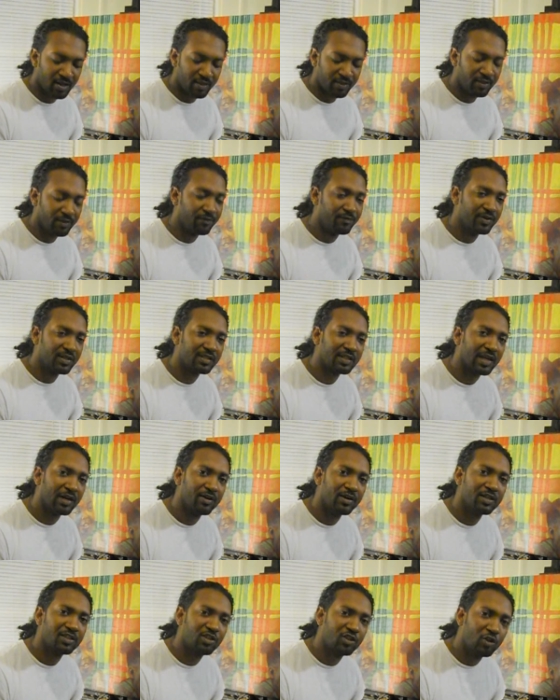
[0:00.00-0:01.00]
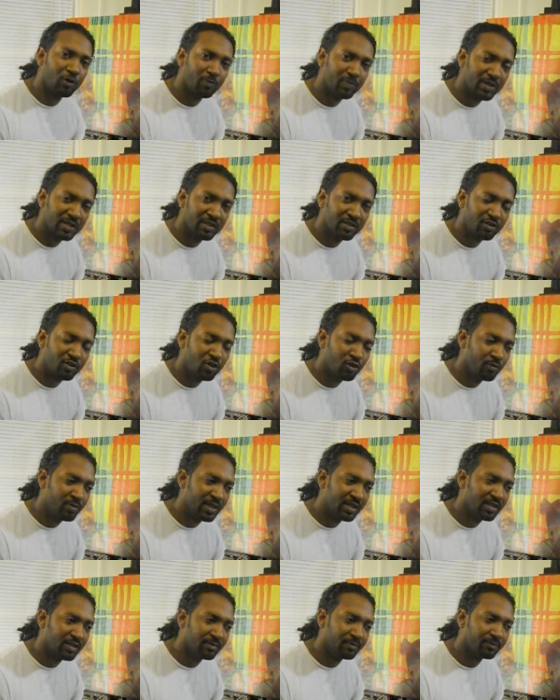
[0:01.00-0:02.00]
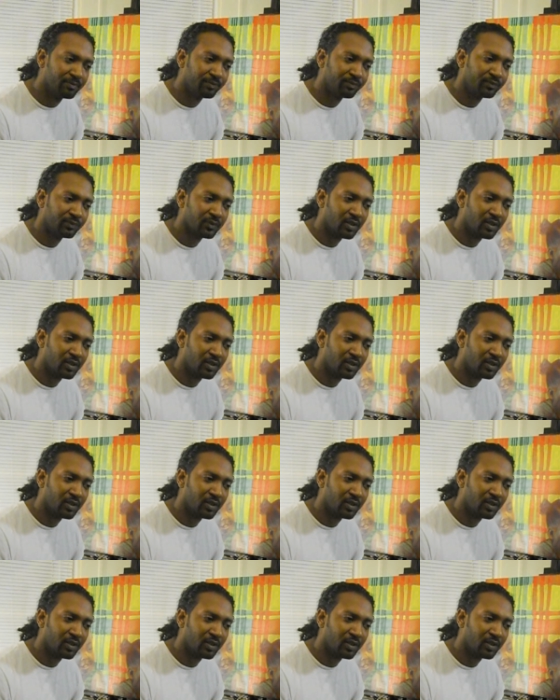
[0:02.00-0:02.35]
The first era is Cubism,